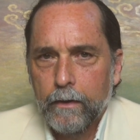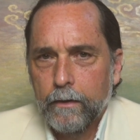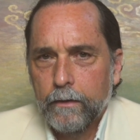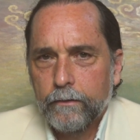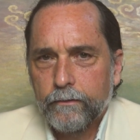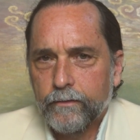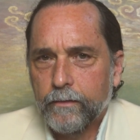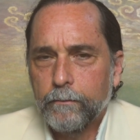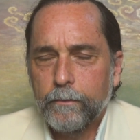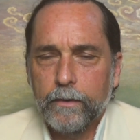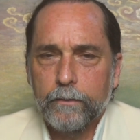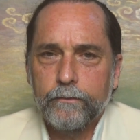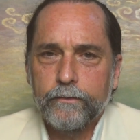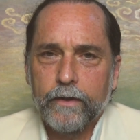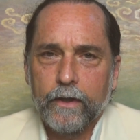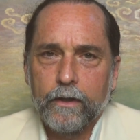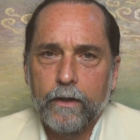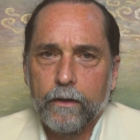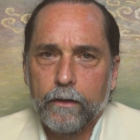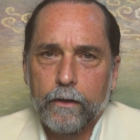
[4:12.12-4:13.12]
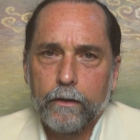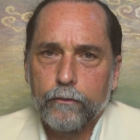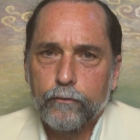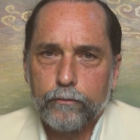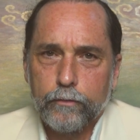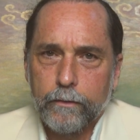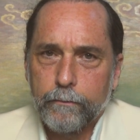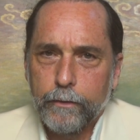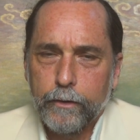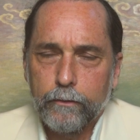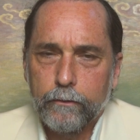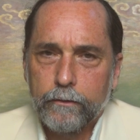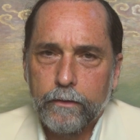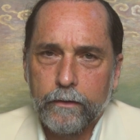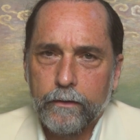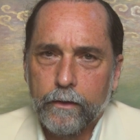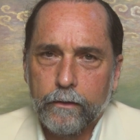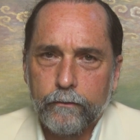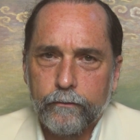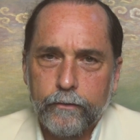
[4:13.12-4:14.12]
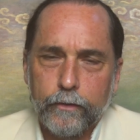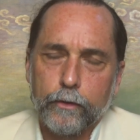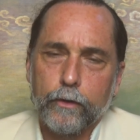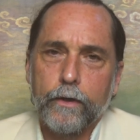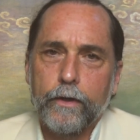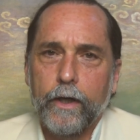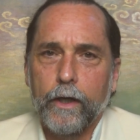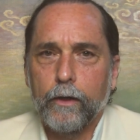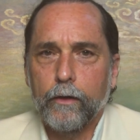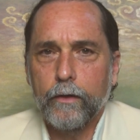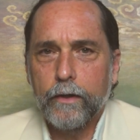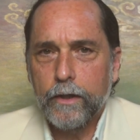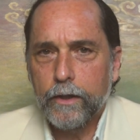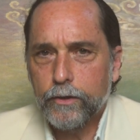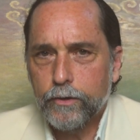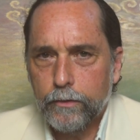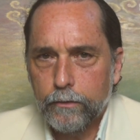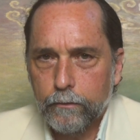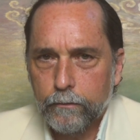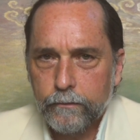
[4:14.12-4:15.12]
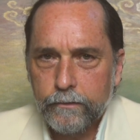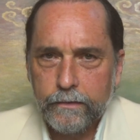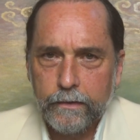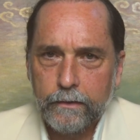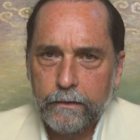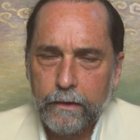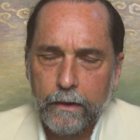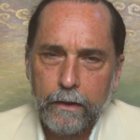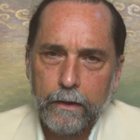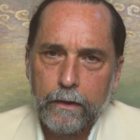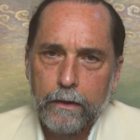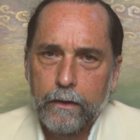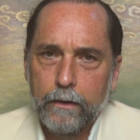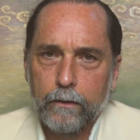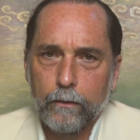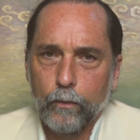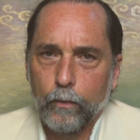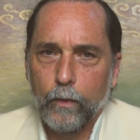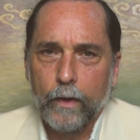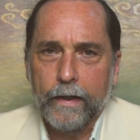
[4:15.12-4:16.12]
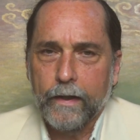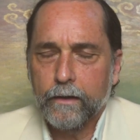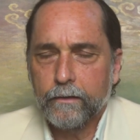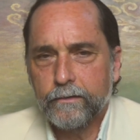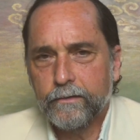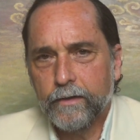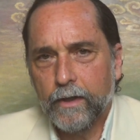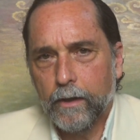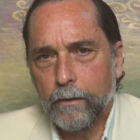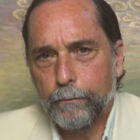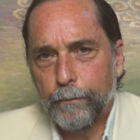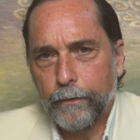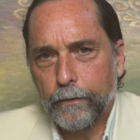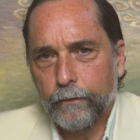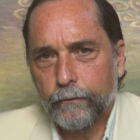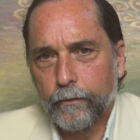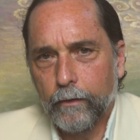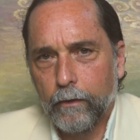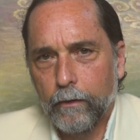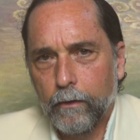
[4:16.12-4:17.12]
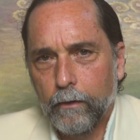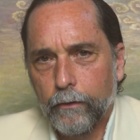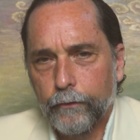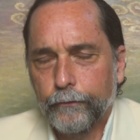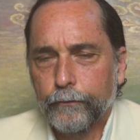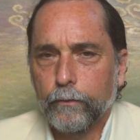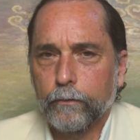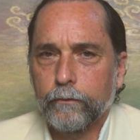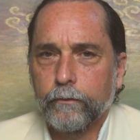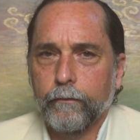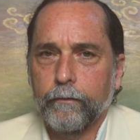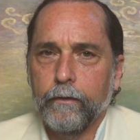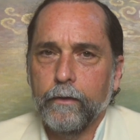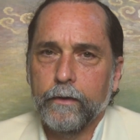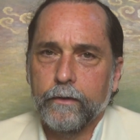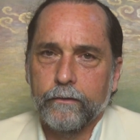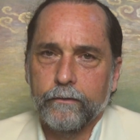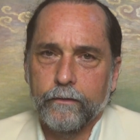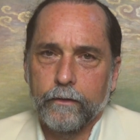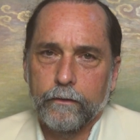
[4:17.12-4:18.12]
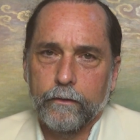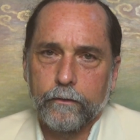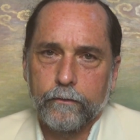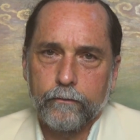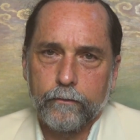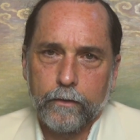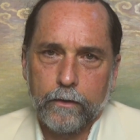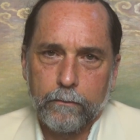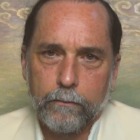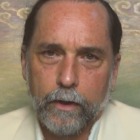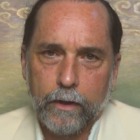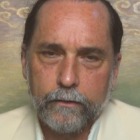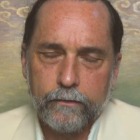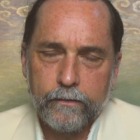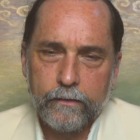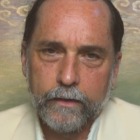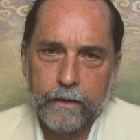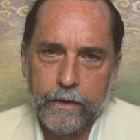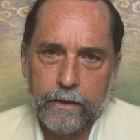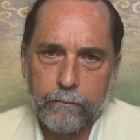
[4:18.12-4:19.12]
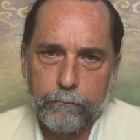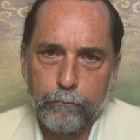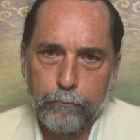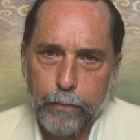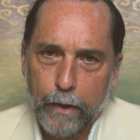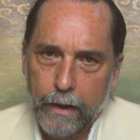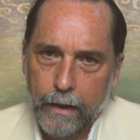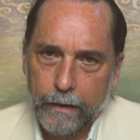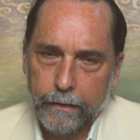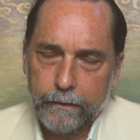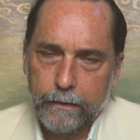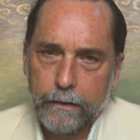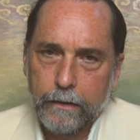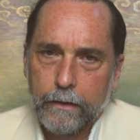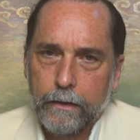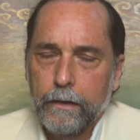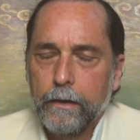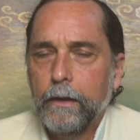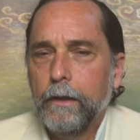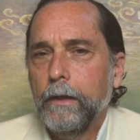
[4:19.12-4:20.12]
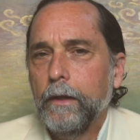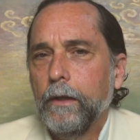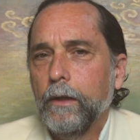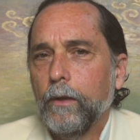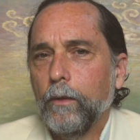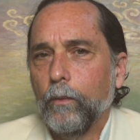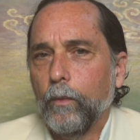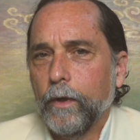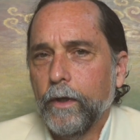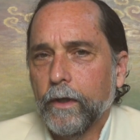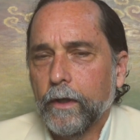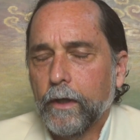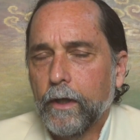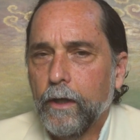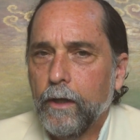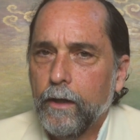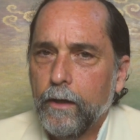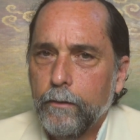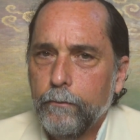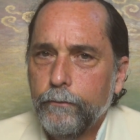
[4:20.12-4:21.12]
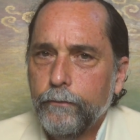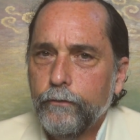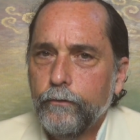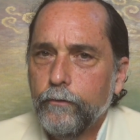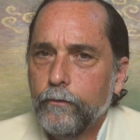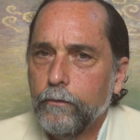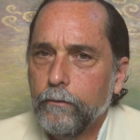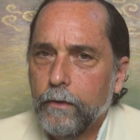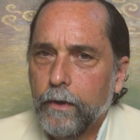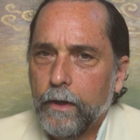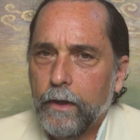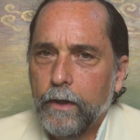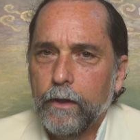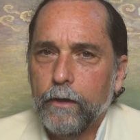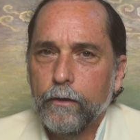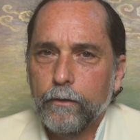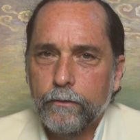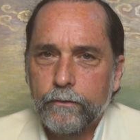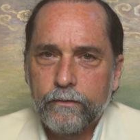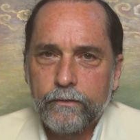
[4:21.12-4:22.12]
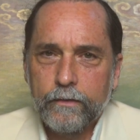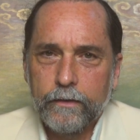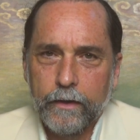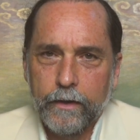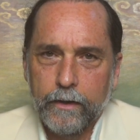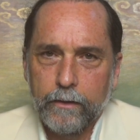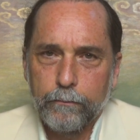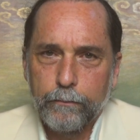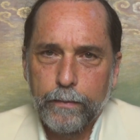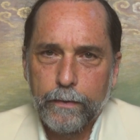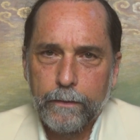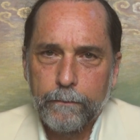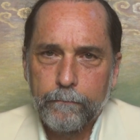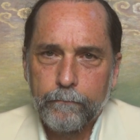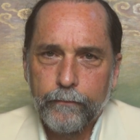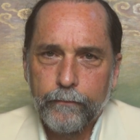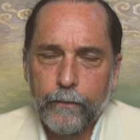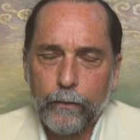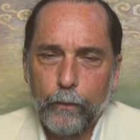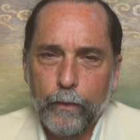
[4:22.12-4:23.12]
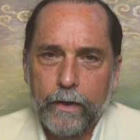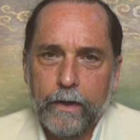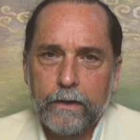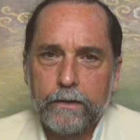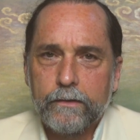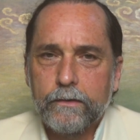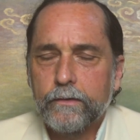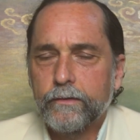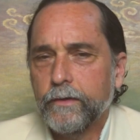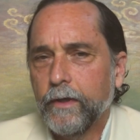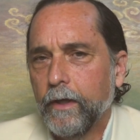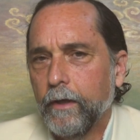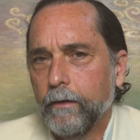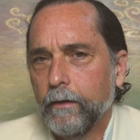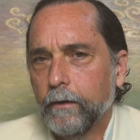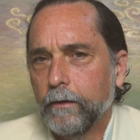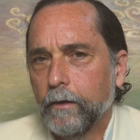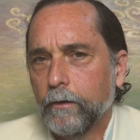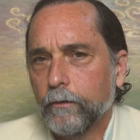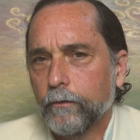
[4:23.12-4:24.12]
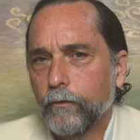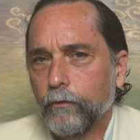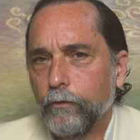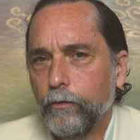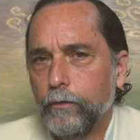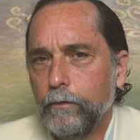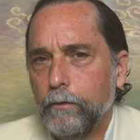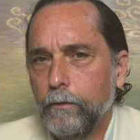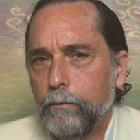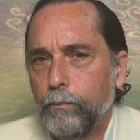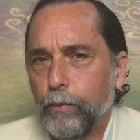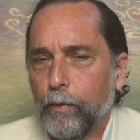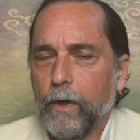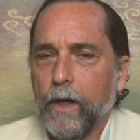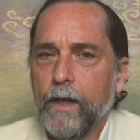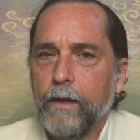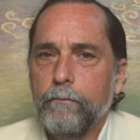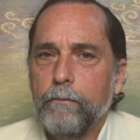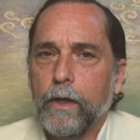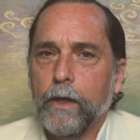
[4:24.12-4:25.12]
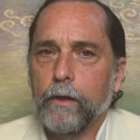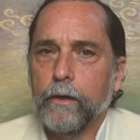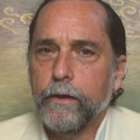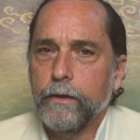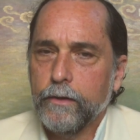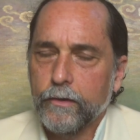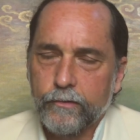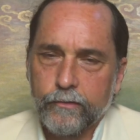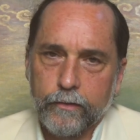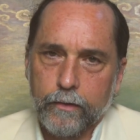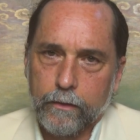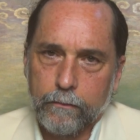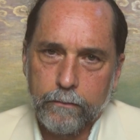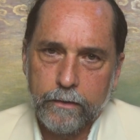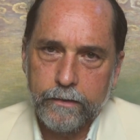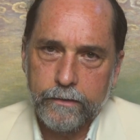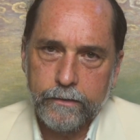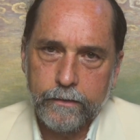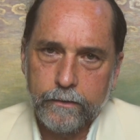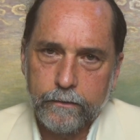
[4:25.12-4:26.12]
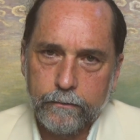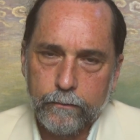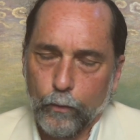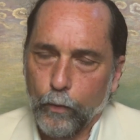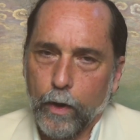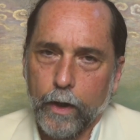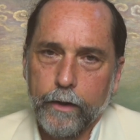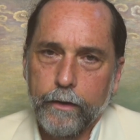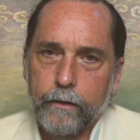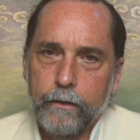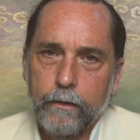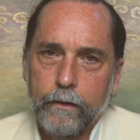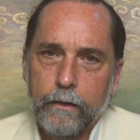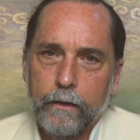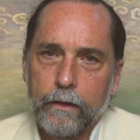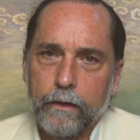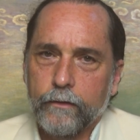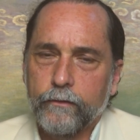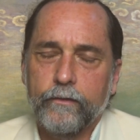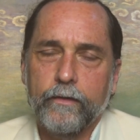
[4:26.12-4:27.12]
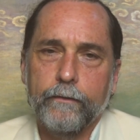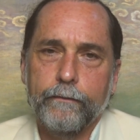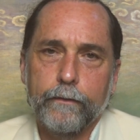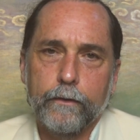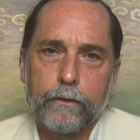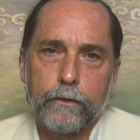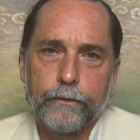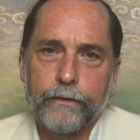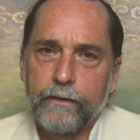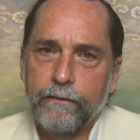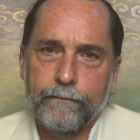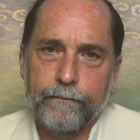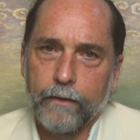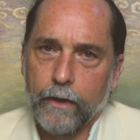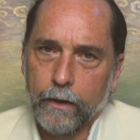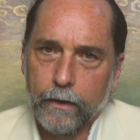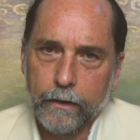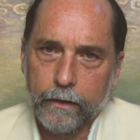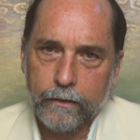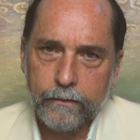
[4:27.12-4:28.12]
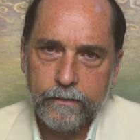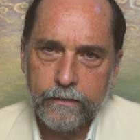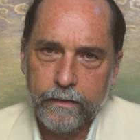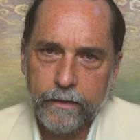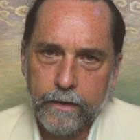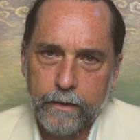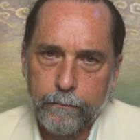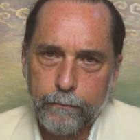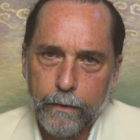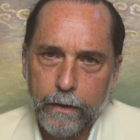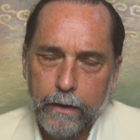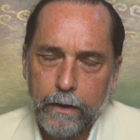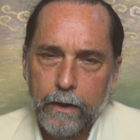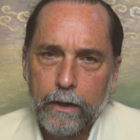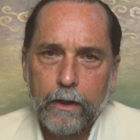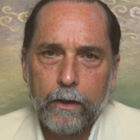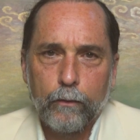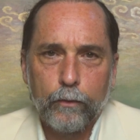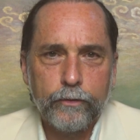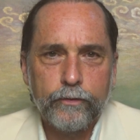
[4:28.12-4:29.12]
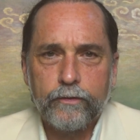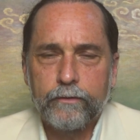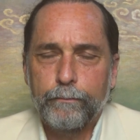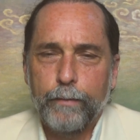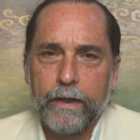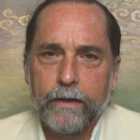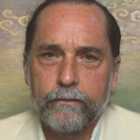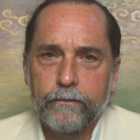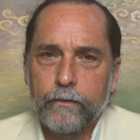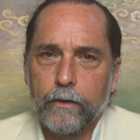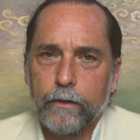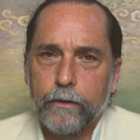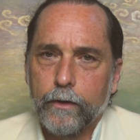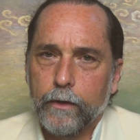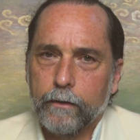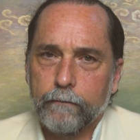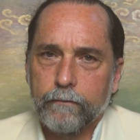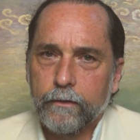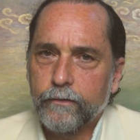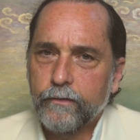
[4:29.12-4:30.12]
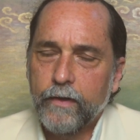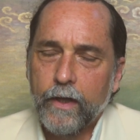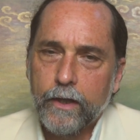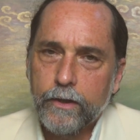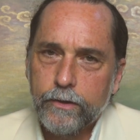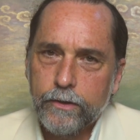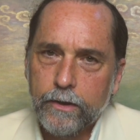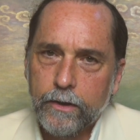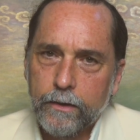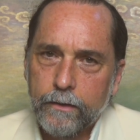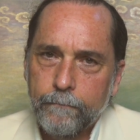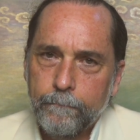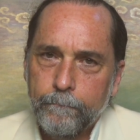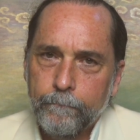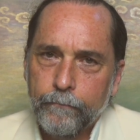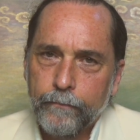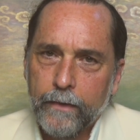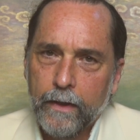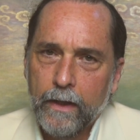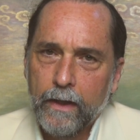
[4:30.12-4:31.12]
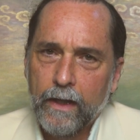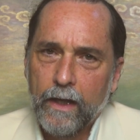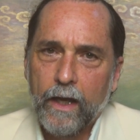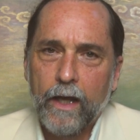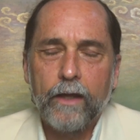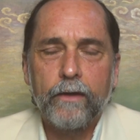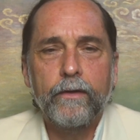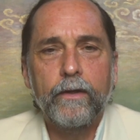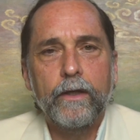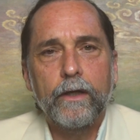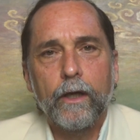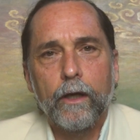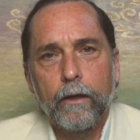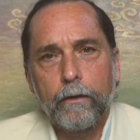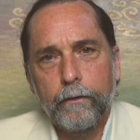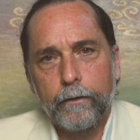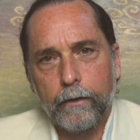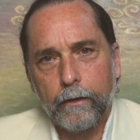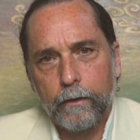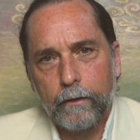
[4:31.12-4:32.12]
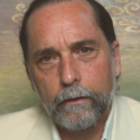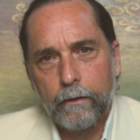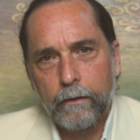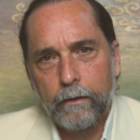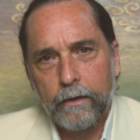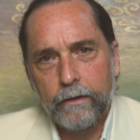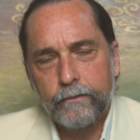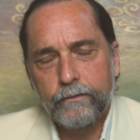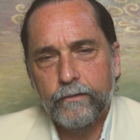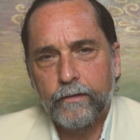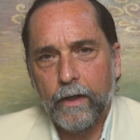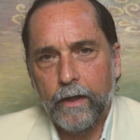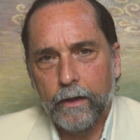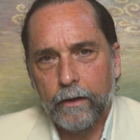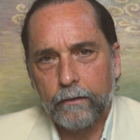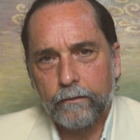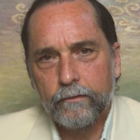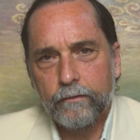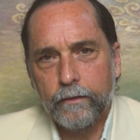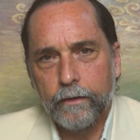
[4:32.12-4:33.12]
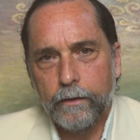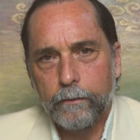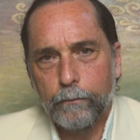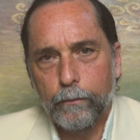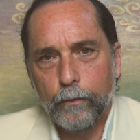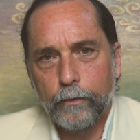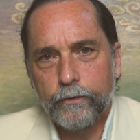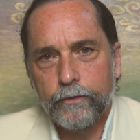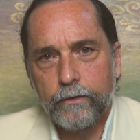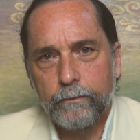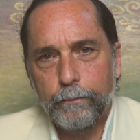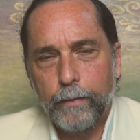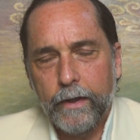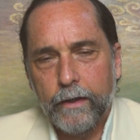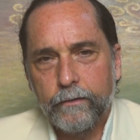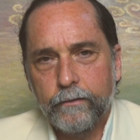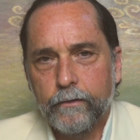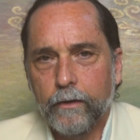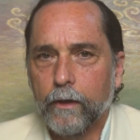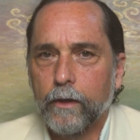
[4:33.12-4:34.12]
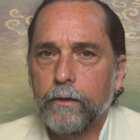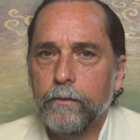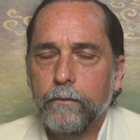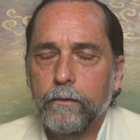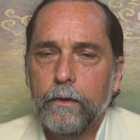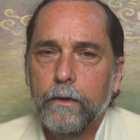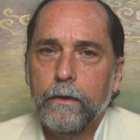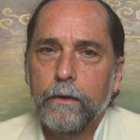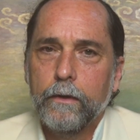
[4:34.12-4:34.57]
symptoms that can contribute, and there's urinary issues that wake us up. There's all sorts of things that disturb our sleep. But when it comes to getting good sleep, we can say that there's 2 primary disturbances. One is difficulty falling asleep, which is based on nervous tension, and the other is staying asleep, which is based on